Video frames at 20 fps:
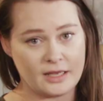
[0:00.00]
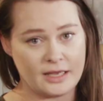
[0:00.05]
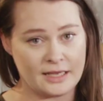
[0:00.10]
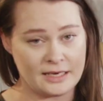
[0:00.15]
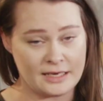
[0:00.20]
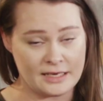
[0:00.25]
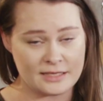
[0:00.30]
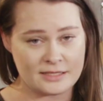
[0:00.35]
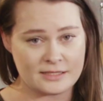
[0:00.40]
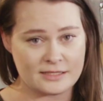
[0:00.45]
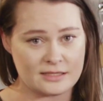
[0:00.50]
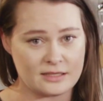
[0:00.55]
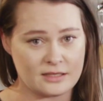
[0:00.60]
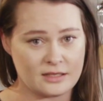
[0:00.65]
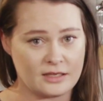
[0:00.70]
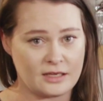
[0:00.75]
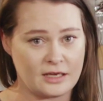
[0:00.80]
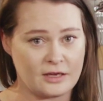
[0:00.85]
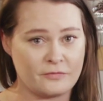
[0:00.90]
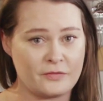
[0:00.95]
It is
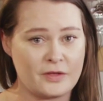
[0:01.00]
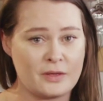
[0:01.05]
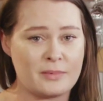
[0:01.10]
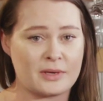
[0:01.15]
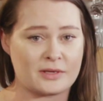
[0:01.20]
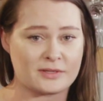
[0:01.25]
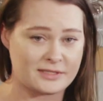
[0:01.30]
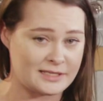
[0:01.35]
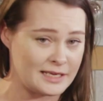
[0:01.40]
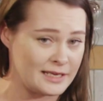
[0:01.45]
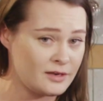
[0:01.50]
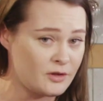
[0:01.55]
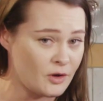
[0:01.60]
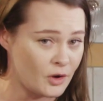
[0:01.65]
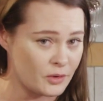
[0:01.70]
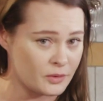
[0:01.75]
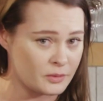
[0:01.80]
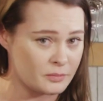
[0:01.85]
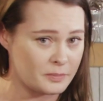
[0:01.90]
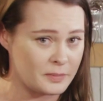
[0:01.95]
a female seed
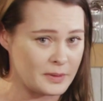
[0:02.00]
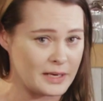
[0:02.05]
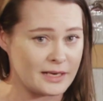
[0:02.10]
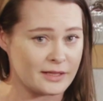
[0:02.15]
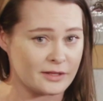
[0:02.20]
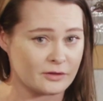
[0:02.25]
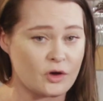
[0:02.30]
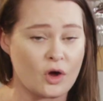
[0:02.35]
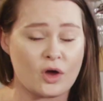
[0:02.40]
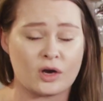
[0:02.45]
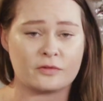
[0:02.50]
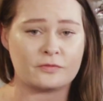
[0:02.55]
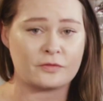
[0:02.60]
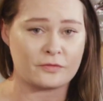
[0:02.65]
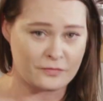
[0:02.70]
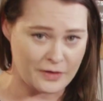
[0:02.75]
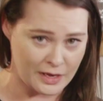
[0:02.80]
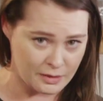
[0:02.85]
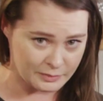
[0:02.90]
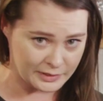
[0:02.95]
cone, part of the conifer
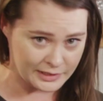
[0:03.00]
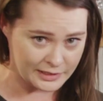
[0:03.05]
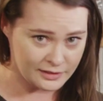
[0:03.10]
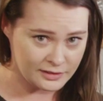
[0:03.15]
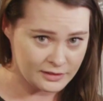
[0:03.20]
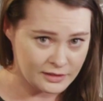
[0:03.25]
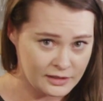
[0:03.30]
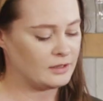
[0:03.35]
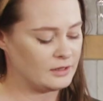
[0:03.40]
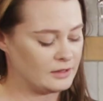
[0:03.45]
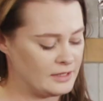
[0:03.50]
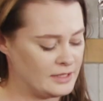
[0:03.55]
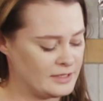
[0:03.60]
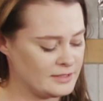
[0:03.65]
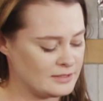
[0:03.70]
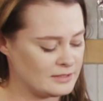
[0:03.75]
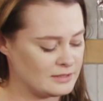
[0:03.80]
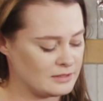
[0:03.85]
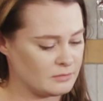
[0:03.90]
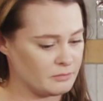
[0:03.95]
family.
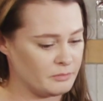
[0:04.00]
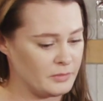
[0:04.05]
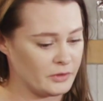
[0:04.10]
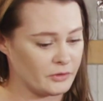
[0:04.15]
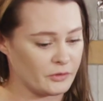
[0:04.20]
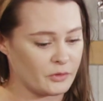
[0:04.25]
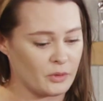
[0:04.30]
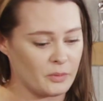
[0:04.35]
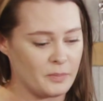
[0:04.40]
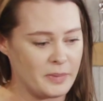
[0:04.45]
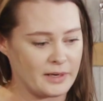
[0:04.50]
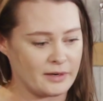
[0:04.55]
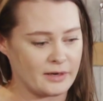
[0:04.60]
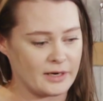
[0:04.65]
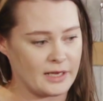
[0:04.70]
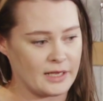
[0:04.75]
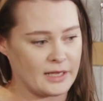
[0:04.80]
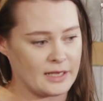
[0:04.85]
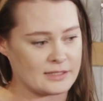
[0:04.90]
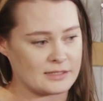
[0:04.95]
This miracle
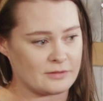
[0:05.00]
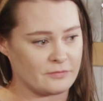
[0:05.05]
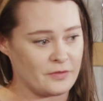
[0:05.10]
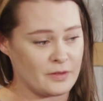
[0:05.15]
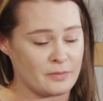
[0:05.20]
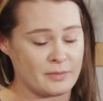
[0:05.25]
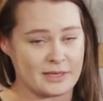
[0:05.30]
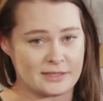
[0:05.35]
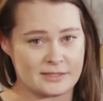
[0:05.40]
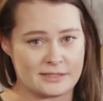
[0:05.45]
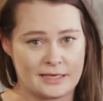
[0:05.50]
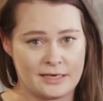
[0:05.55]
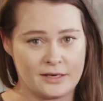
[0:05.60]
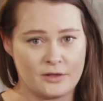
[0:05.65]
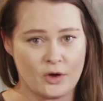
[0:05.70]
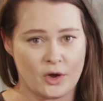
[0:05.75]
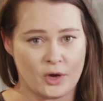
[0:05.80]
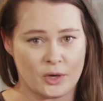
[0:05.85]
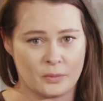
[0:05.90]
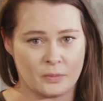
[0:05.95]
berry is a female seed
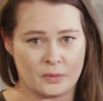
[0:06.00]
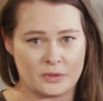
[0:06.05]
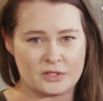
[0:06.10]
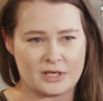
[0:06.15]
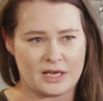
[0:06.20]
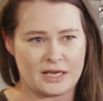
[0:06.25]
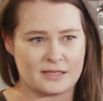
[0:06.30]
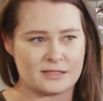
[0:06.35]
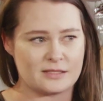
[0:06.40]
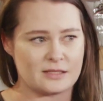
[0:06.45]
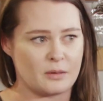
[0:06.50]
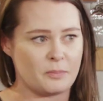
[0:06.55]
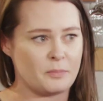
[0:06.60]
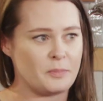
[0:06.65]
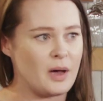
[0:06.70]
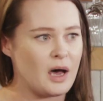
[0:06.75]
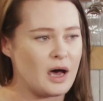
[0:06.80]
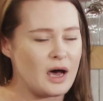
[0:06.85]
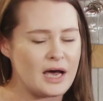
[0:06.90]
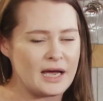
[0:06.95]
cone, which has a
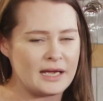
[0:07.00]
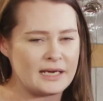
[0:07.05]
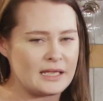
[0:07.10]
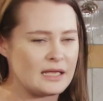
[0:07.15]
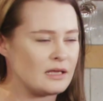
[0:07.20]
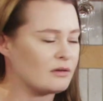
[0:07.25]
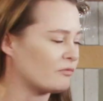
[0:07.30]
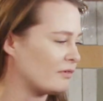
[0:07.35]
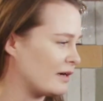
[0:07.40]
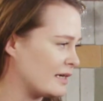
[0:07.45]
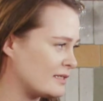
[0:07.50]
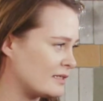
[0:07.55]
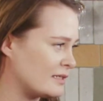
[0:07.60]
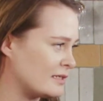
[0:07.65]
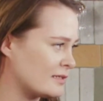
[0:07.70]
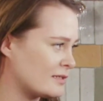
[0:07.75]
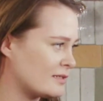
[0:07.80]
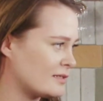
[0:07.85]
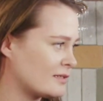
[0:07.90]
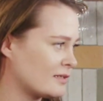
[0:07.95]
piney,
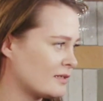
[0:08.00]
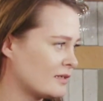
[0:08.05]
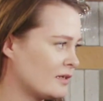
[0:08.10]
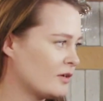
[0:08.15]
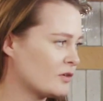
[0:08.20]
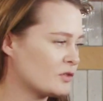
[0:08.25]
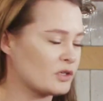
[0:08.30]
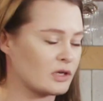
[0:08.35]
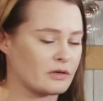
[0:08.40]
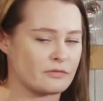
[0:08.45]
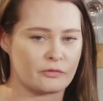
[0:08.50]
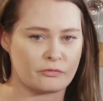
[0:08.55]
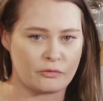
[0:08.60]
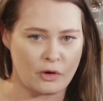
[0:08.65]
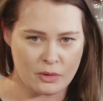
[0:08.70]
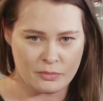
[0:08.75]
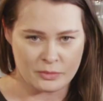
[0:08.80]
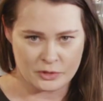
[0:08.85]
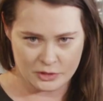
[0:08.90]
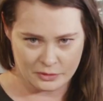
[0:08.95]
resinous sort of
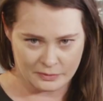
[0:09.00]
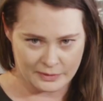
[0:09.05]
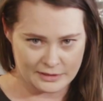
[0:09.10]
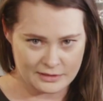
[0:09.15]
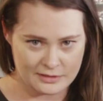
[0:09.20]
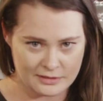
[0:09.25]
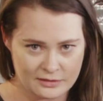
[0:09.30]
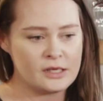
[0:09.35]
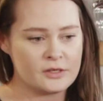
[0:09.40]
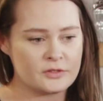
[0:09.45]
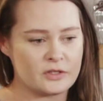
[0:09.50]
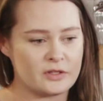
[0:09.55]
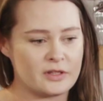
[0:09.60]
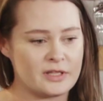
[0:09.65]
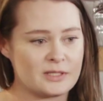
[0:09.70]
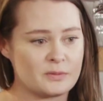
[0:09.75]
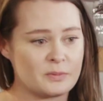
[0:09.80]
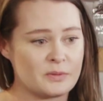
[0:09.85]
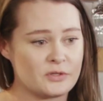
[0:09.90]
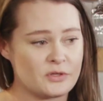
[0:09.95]
aroma to it. So
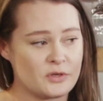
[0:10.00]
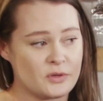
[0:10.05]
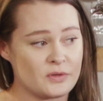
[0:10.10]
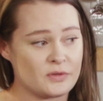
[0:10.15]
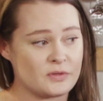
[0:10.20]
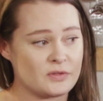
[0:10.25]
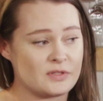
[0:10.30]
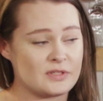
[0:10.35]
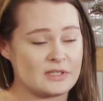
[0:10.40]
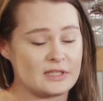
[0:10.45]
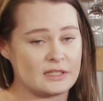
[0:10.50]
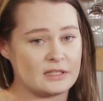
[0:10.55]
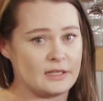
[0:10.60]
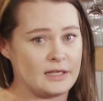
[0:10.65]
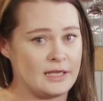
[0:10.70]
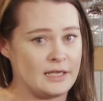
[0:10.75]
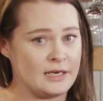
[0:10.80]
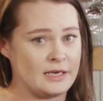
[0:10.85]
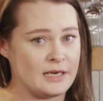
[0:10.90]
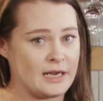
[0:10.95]
this was
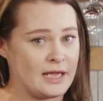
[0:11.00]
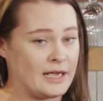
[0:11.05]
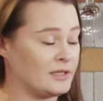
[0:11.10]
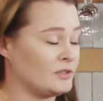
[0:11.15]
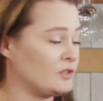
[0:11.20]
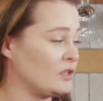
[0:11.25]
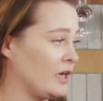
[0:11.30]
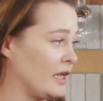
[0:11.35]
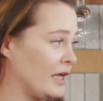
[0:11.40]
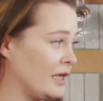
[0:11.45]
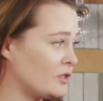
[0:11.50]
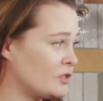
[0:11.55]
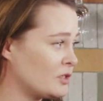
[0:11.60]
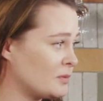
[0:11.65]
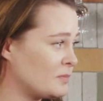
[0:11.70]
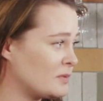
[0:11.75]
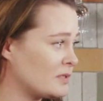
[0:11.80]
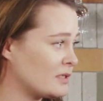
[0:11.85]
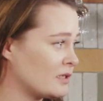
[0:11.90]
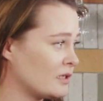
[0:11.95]
used in ancient
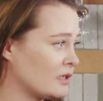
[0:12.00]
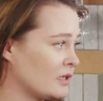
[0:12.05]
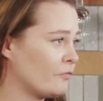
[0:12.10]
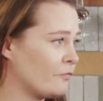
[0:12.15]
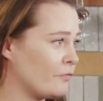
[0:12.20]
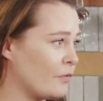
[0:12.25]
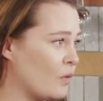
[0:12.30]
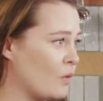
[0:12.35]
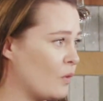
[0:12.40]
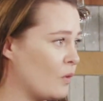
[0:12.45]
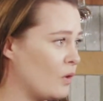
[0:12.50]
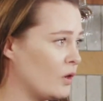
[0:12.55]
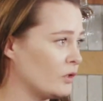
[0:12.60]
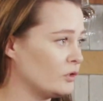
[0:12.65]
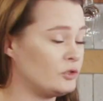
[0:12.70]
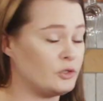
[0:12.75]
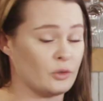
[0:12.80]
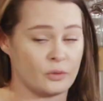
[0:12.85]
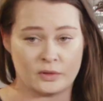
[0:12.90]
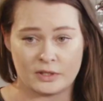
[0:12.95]
Egypt
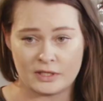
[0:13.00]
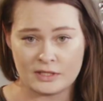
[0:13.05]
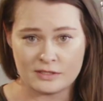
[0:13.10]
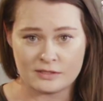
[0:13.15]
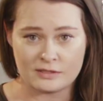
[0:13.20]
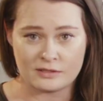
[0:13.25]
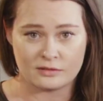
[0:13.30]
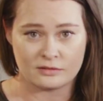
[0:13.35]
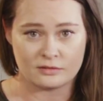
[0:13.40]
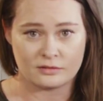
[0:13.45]
for jaundice.